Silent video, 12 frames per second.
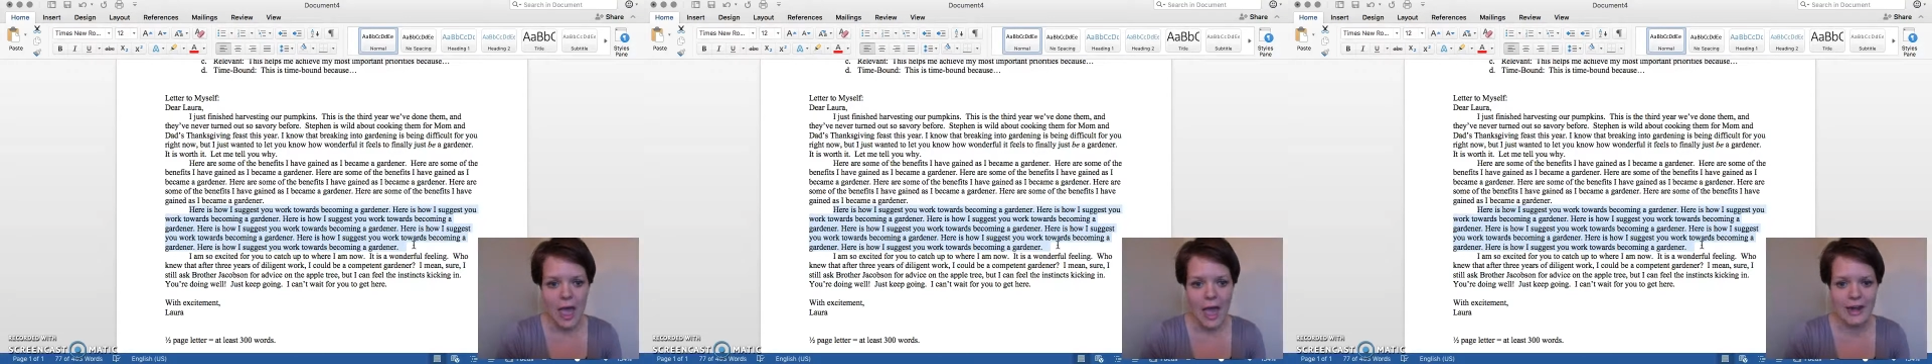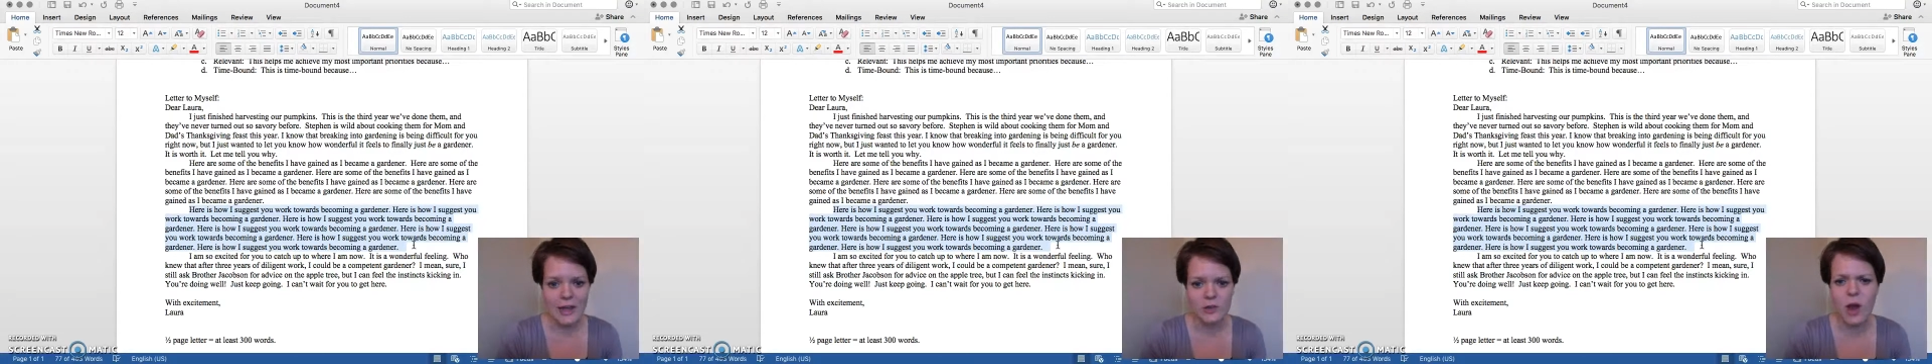
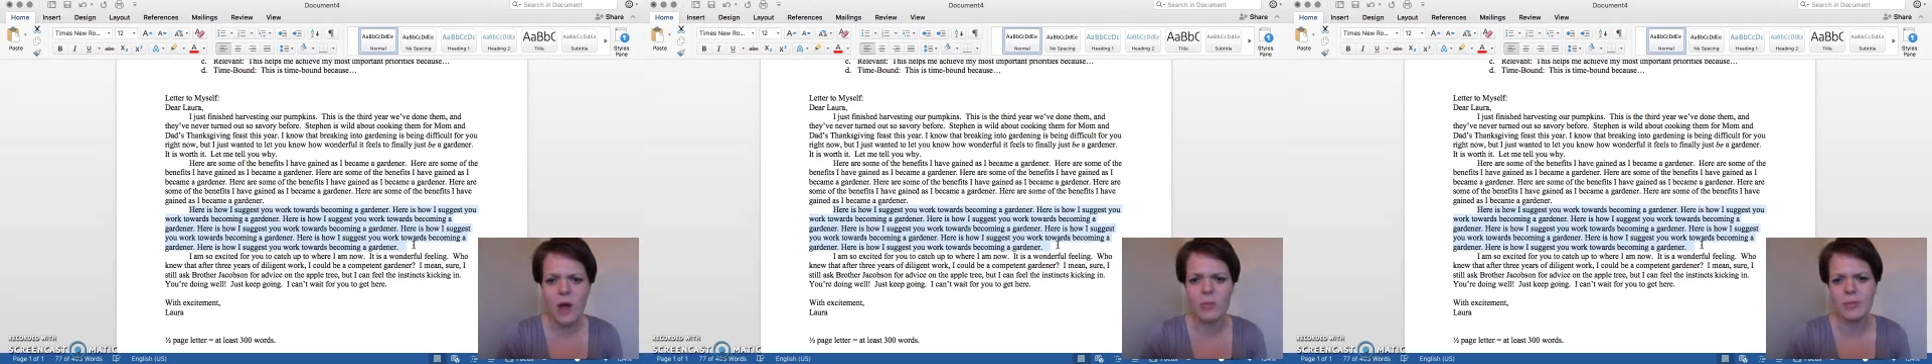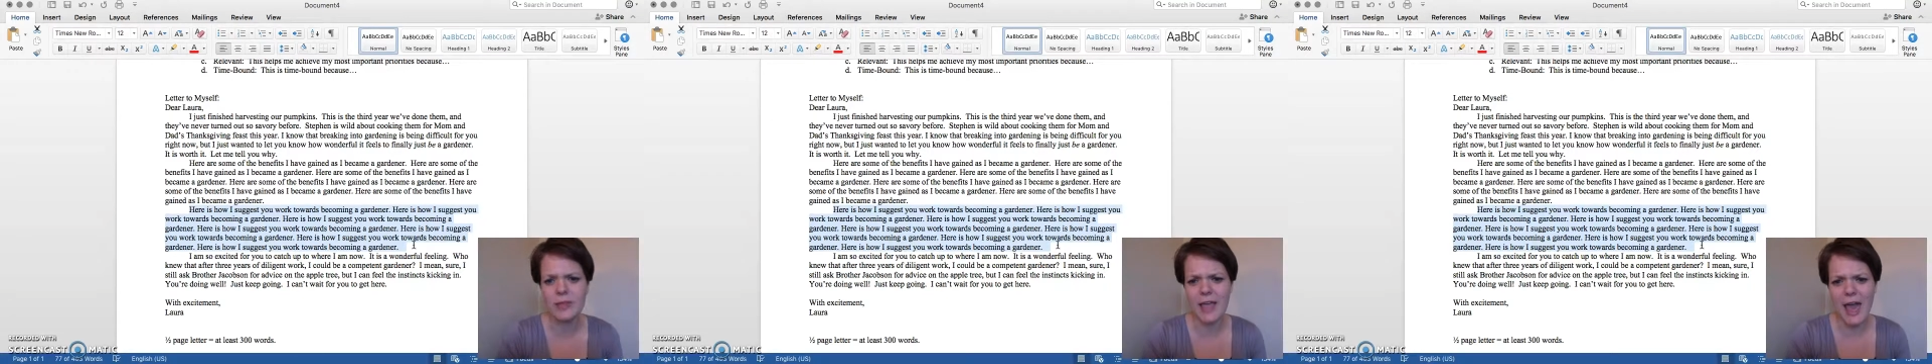And I'd
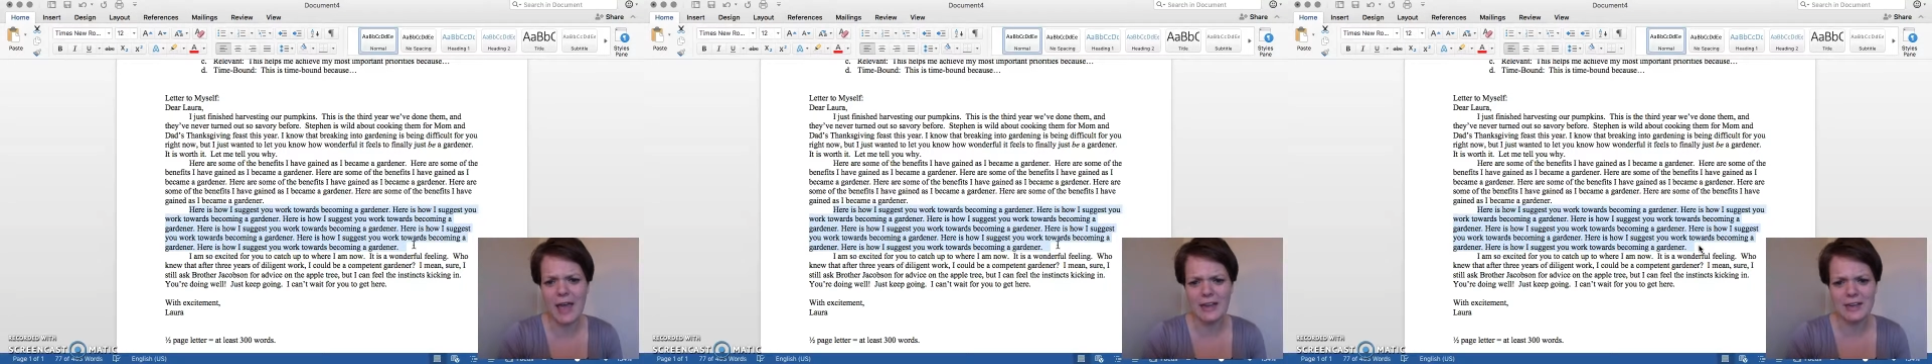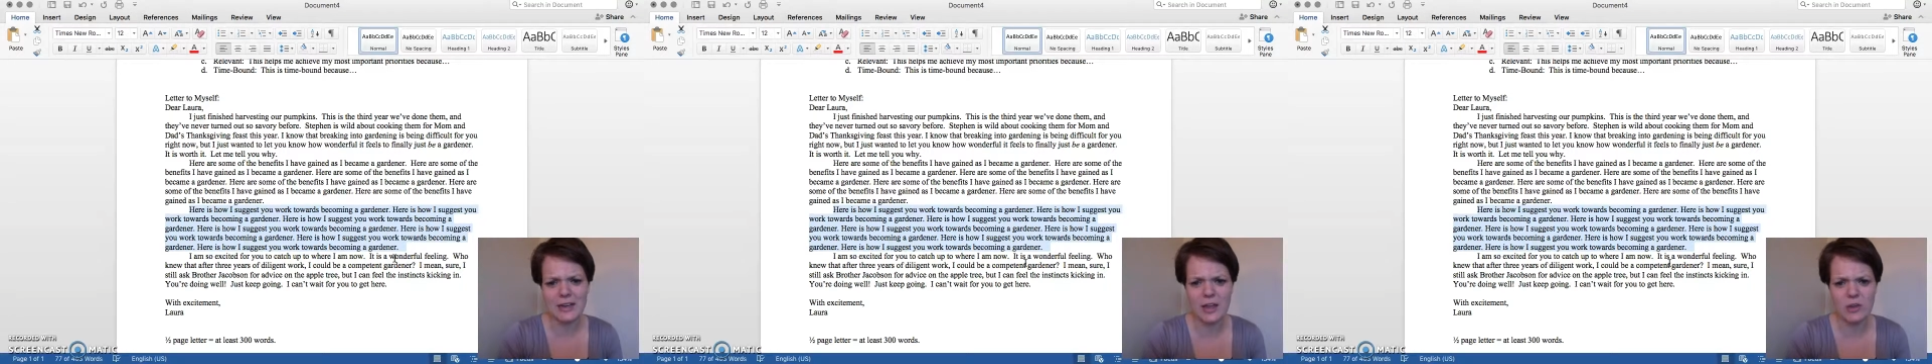probably add
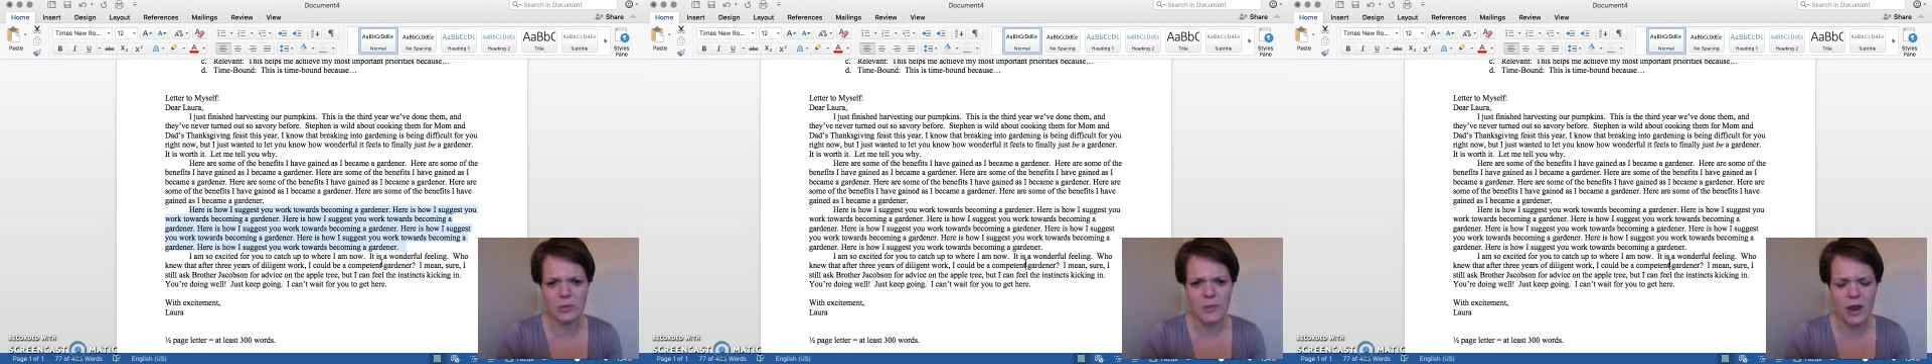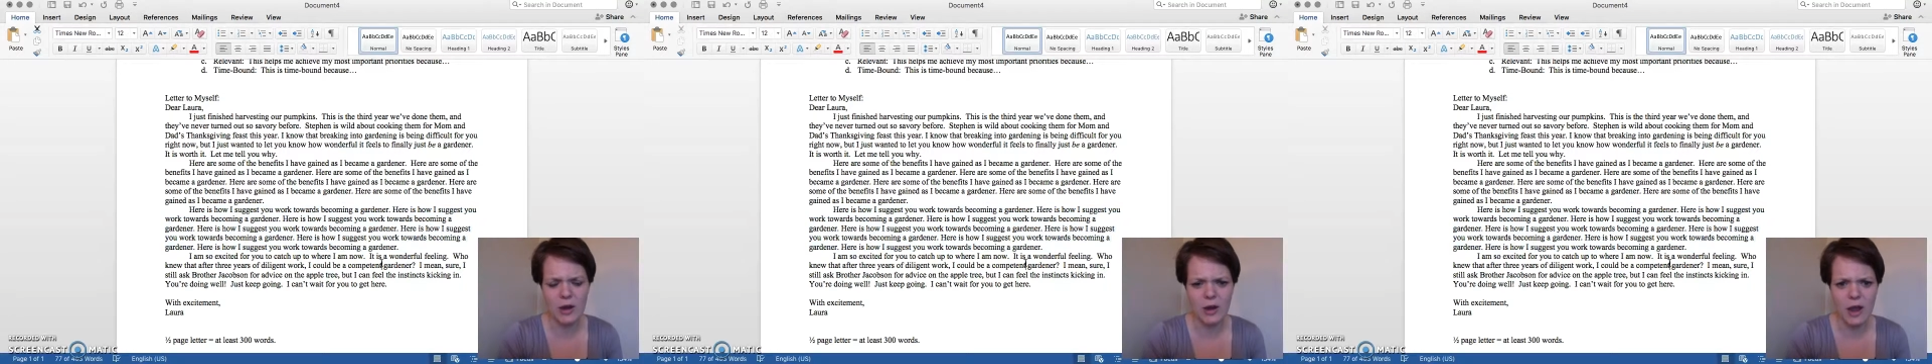in another
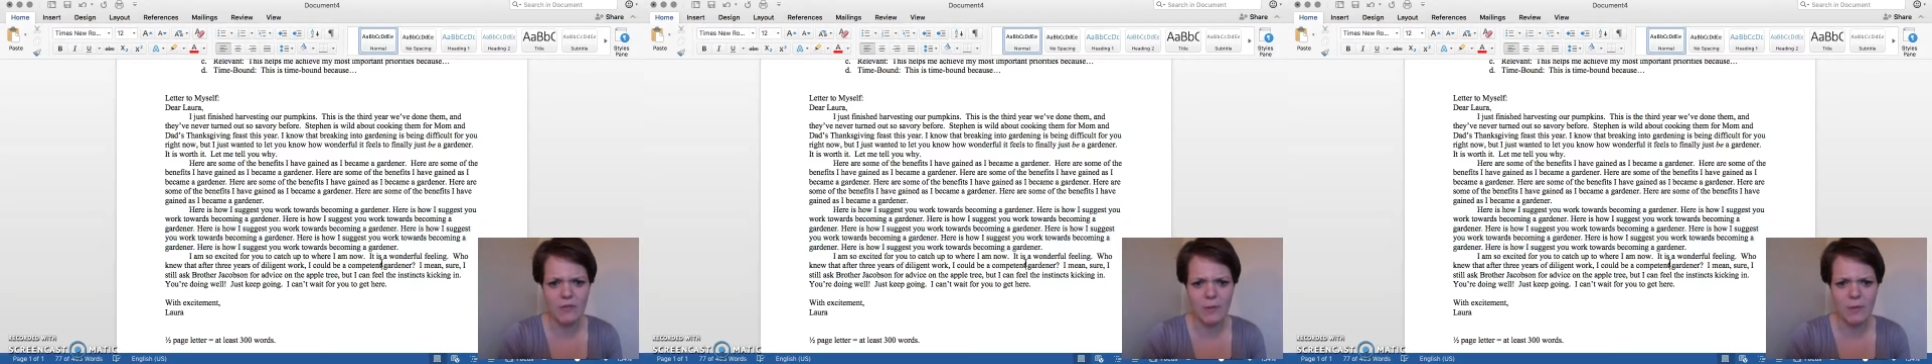paragraph